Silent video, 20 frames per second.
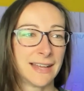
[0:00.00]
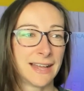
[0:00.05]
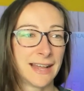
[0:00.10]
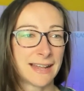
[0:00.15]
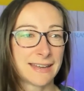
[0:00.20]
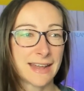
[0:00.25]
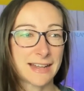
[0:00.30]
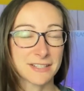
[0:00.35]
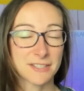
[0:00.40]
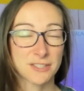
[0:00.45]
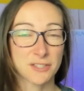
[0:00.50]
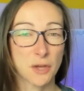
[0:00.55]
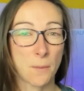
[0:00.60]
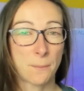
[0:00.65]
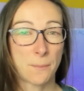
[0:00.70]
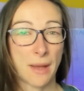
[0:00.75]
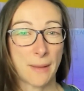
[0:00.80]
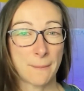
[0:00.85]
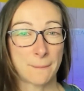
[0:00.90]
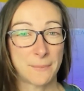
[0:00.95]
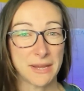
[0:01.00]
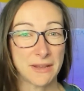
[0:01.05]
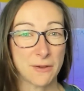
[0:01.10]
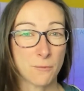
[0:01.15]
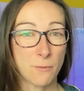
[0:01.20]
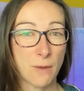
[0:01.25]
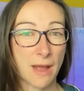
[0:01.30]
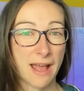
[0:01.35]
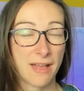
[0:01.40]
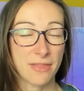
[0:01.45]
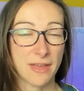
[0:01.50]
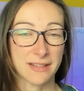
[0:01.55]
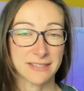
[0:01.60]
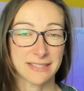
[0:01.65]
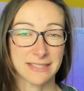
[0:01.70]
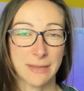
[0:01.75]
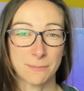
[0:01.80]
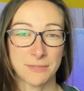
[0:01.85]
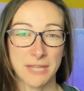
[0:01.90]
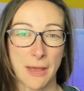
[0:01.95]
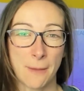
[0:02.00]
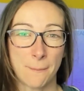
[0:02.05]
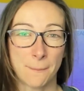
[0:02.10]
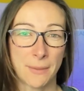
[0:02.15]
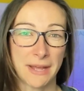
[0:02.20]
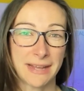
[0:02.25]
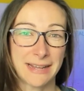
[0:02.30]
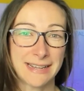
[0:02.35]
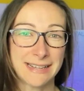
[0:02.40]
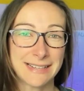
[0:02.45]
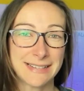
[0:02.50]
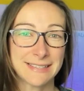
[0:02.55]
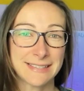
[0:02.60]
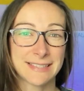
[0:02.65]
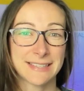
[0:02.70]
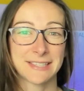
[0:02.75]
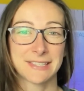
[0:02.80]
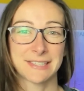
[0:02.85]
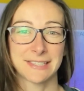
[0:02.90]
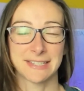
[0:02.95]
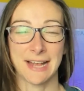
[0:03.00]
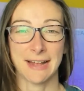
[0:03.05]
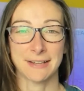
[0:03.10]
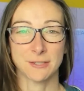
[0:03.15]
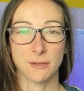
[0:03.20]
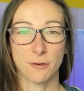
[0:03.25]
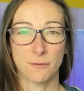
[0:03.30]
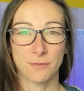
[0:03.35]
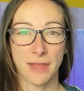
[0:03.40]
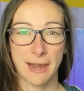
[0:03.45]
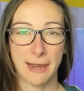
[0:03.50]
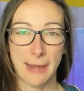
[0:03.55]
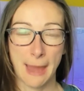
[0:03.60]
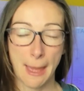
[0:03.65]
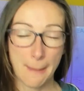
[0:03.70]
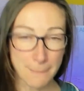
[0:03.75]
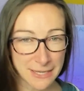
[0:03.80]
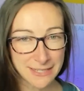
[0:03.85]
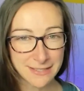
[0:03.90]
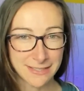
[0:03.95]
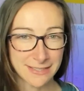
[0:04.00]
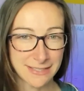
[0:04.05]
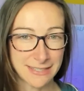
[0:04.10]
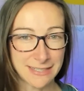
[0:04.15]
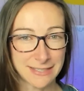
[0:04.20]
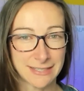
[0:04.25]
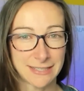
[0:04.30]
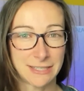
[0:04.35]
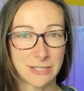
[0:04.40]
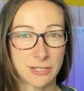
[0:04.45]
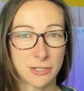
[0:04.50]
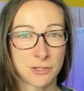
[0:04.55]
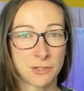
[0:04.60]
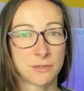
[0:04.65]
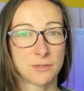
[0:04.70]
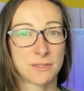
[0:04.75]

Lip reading: Next up, be aware that September is the start of the lambing season in New